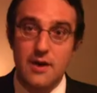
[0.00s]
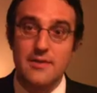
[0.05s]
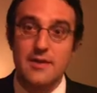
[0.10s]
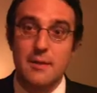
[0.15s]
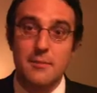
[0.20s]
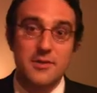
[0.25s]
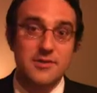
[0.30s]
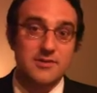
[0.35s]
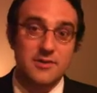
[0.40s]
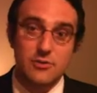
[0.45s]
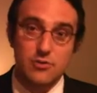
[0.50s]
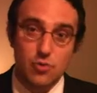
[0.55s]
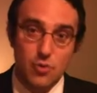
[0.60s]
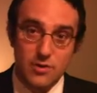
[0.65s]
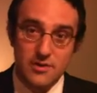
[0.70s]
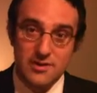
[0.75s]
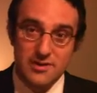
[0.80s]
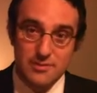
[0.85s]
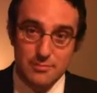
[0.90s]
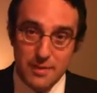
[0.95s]
That means they
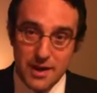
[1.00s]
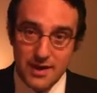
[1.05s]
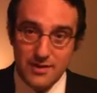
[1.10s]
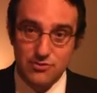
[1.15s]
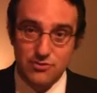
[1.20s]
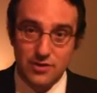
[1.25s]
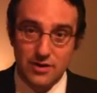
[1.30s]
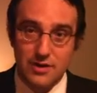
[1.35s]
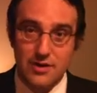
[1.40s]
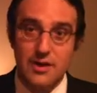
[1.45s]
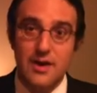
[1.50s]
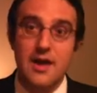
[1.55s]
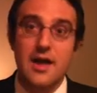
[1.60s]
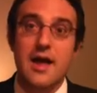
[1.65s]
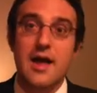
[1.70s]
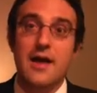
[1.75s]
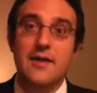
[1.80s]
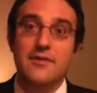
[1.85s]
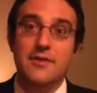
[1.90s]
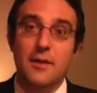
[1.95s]
don't need matching.
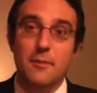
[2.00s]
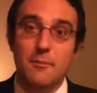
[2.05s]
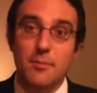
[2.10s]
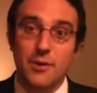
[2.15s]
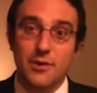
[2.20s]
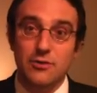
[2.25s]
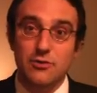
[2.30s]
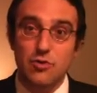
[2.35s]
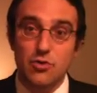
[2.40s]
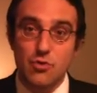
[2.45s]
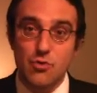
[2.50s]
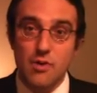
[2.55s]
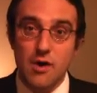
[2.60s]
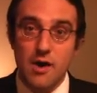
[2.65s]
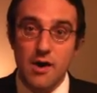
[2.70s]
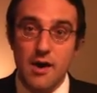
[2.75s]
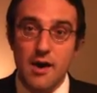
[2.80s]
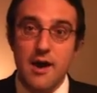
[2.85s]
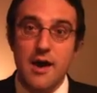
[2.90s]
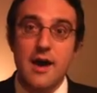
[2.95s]
Number two,
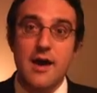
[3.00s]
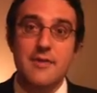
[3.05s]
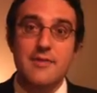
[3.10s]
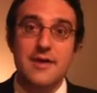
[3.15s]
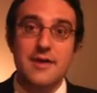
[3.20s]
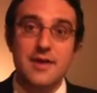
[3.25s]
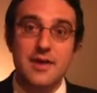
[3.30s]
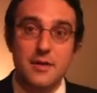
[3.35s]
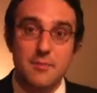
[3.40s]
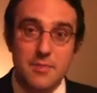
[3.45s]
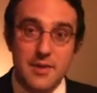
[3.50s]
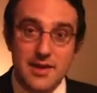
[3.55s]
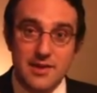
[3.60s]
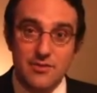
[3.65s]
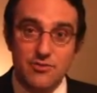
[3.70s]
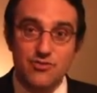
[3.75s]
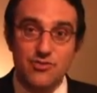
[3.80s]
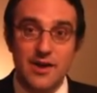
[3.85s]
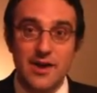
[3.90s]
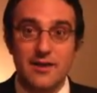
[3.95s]
they can be
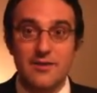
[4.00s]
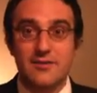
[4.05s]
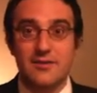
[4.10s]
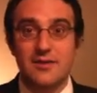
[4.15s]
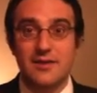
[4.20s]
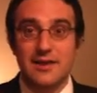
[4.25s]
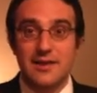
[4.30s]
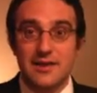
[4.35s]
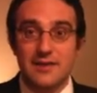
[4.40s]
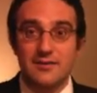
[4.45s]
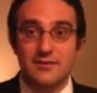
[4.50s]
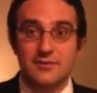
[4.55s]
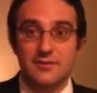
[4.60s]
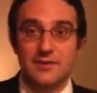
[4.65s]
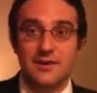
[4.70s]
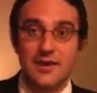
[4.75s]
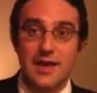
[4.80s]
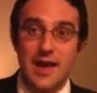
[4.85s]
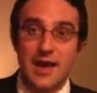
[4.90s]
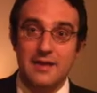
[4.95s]
injected
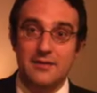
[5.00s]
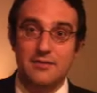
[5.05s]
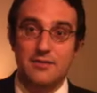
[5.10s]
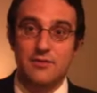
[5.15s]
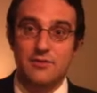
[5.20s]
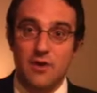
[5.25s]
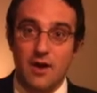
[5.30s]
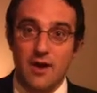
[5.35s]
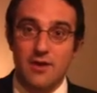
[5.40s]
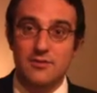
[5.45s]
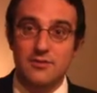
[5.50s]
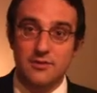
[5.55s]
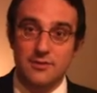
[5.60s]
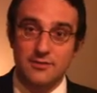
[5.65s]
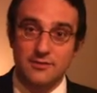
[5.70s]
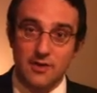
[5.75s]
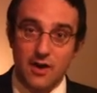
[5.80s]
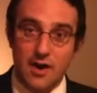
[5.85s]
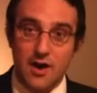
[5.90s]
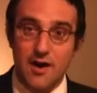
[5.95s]
easily at the
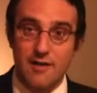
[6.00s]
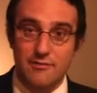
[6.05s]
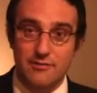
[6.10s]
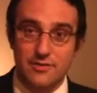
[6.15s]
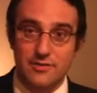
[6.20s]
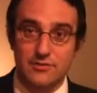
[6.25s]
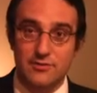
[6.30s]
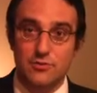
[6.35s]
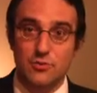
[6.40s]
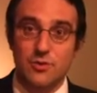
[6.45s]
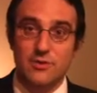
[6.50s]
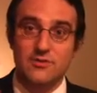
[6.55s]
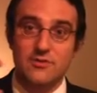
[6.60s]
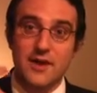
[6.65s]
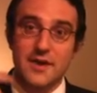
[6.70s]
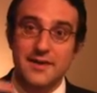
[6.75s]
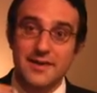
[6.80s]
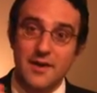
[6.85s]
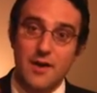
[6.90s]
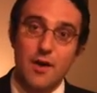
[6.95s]
doctor's office, so it's
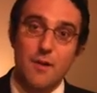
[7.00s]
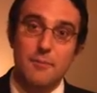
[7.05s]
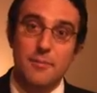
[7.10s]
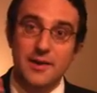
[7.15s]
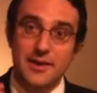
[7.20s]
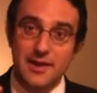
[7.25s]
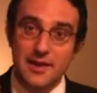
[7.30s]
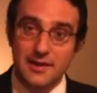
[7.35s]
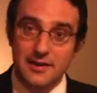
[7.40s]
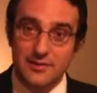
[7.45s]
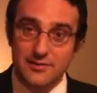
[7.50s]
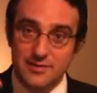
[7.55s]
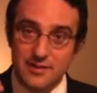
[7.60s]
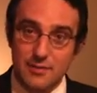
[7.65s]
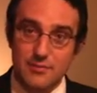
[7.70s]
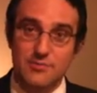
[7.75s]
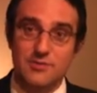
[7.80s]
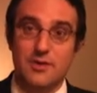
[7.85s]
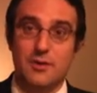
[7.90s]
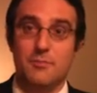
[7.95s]
not a complicated
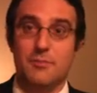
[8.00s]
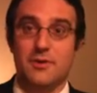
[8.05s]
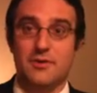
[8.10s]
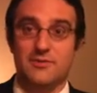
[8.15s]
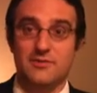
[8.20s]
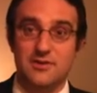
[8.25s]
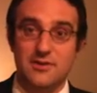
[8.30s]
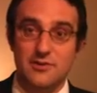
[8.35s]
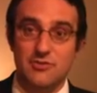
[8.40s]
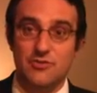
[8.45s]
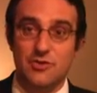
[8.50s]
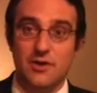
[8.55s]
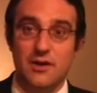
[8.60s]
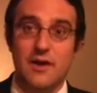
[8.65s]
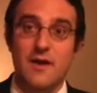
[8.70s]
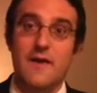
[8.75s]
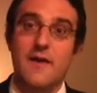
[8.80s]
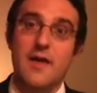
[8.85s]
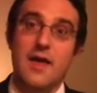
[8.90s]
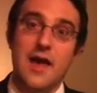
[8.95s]
stem cell procedure.
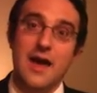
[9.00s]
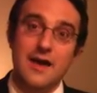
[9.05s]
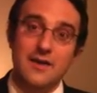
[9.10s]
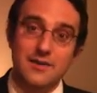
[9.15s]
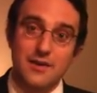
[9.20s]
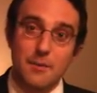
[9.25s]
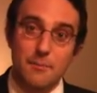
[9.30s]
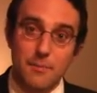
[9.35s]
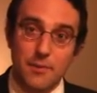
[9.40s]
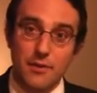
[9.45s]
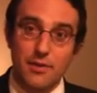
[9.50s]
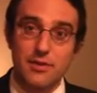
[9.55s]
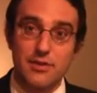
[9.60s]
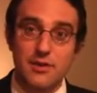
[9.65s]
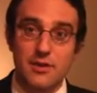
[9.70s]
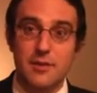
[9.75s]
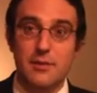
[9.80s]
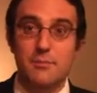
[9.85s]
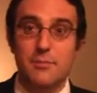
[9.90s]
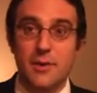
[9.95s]
And number
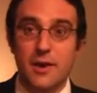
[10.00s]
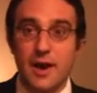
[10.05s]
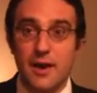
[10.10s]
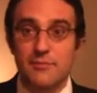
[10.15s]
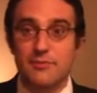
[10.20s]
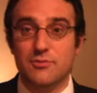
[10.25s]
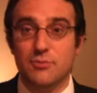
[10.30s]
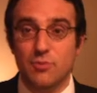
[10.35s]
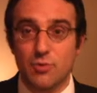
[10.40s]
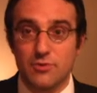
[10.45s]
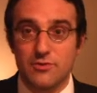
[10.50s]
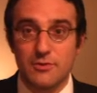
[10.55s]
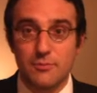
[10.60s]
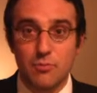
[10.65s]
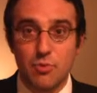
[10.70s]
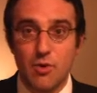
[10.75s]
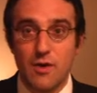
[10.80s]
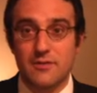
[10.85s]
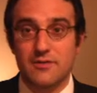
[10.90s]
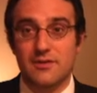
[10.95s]
three, perhaps most
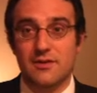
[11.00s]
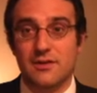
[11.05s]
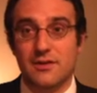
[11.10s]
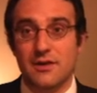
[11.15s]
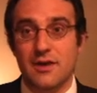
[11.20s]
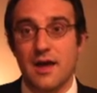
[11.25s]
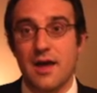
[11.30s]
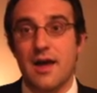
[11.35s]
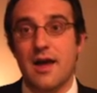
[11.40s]
importantly,